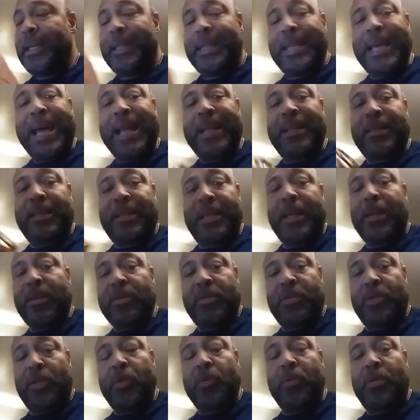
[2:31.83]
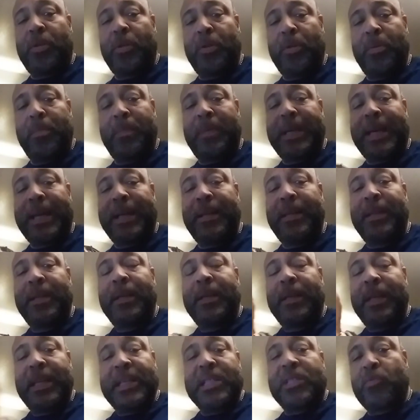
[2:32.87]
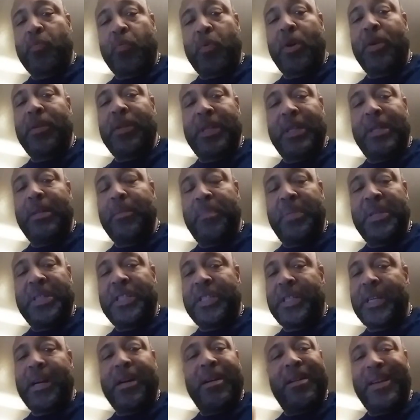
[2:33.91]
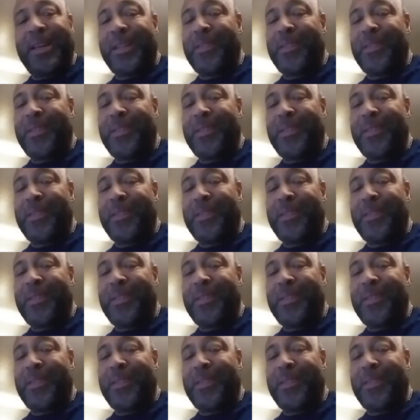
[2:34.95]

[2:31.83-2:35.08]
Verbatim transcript: that tells YouTube that it's worthy to be shared.